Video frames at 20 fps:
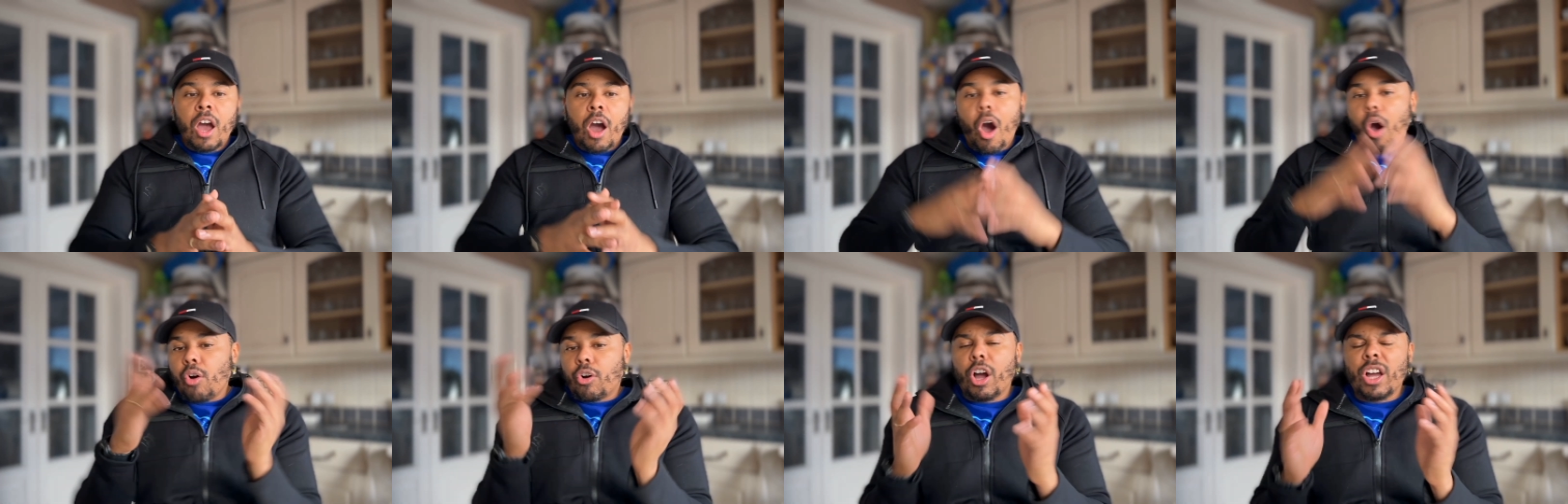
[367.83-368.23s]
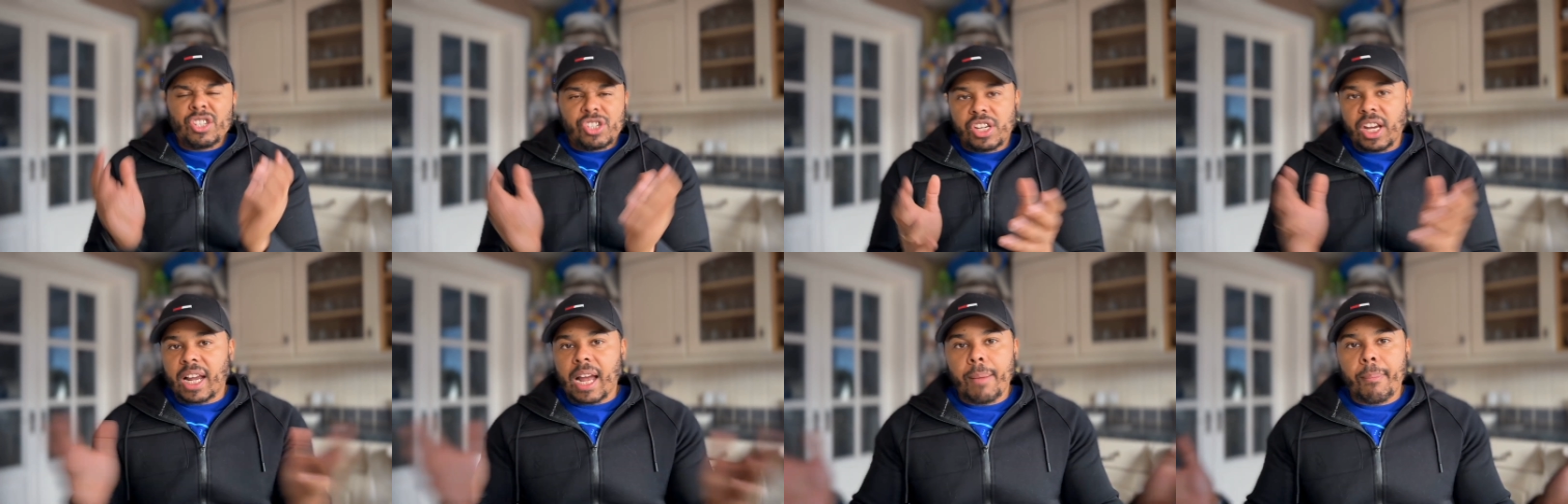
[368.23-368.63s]
oh, go and
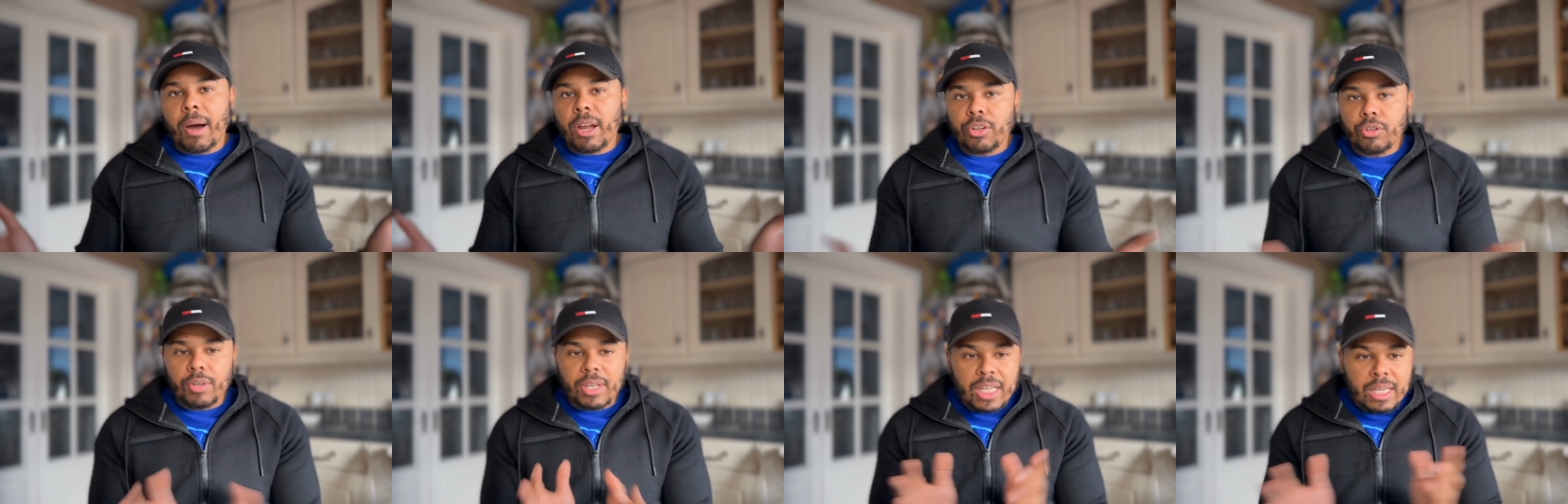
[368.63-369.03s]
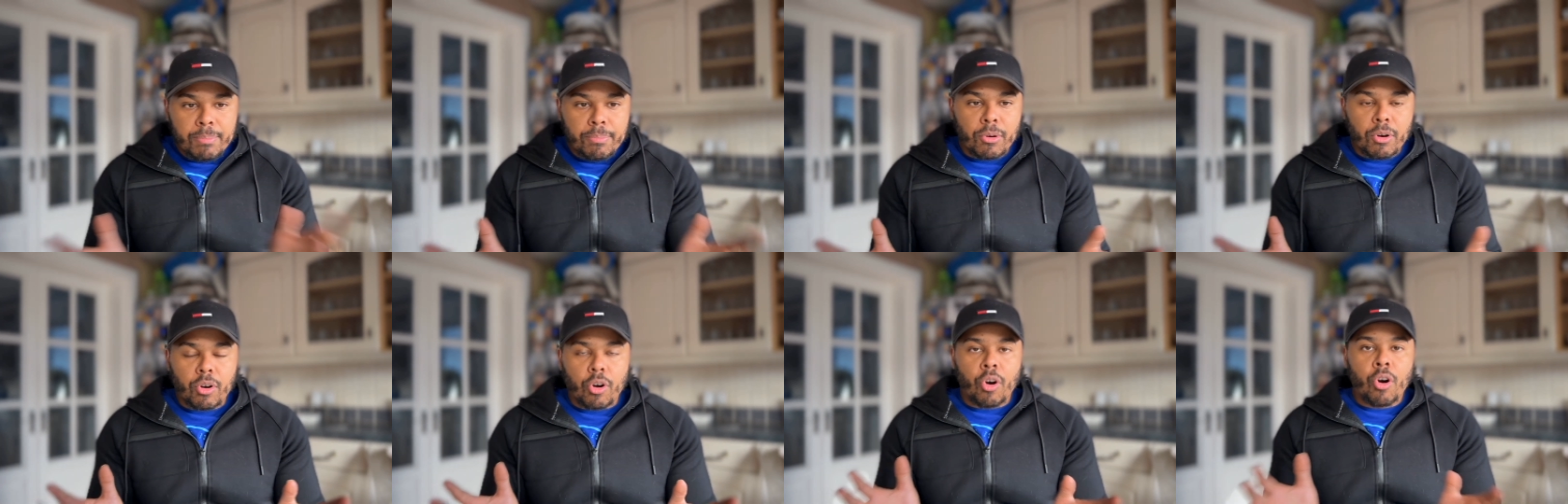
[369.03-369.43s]
check out my new
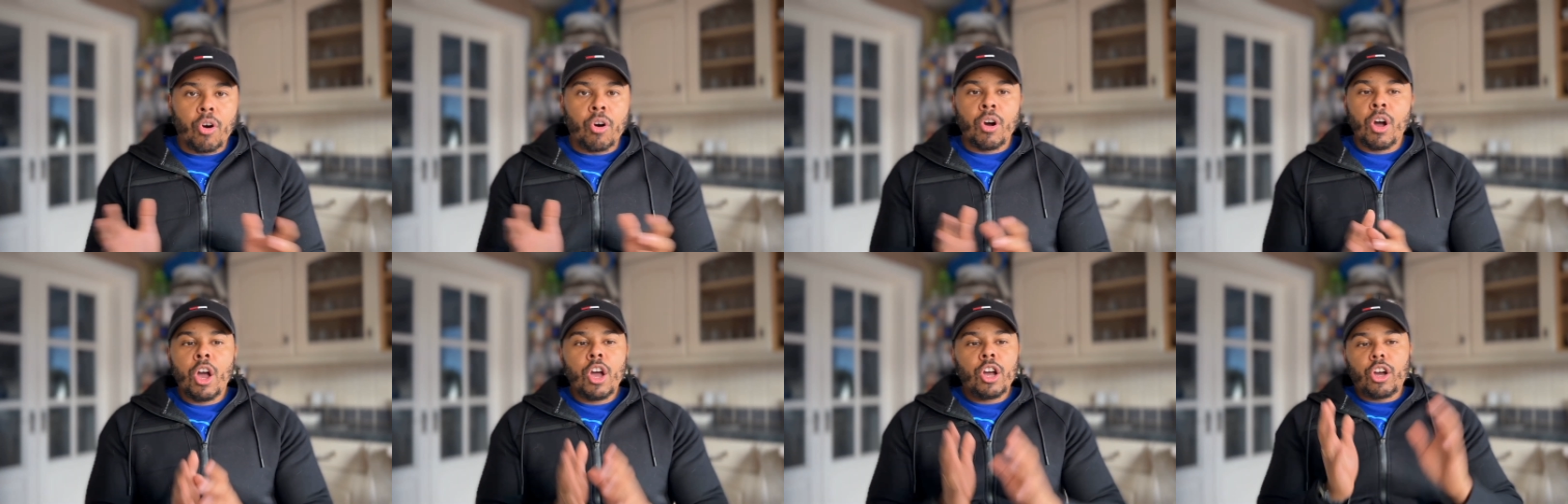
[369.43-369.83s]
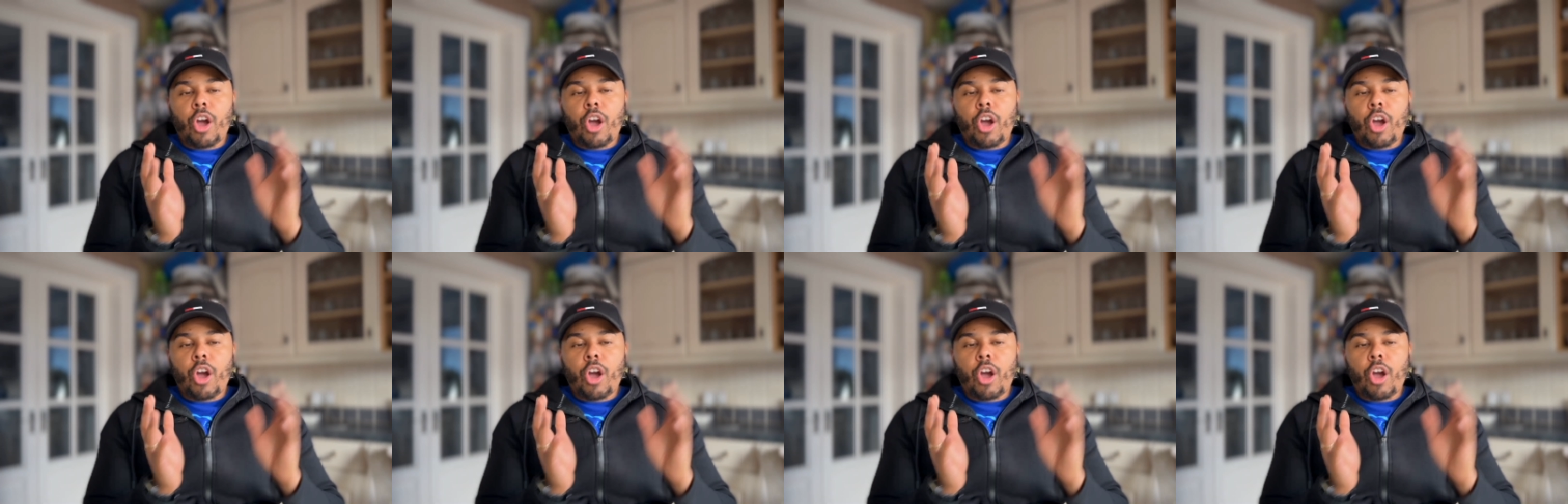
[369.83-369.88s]
ebook or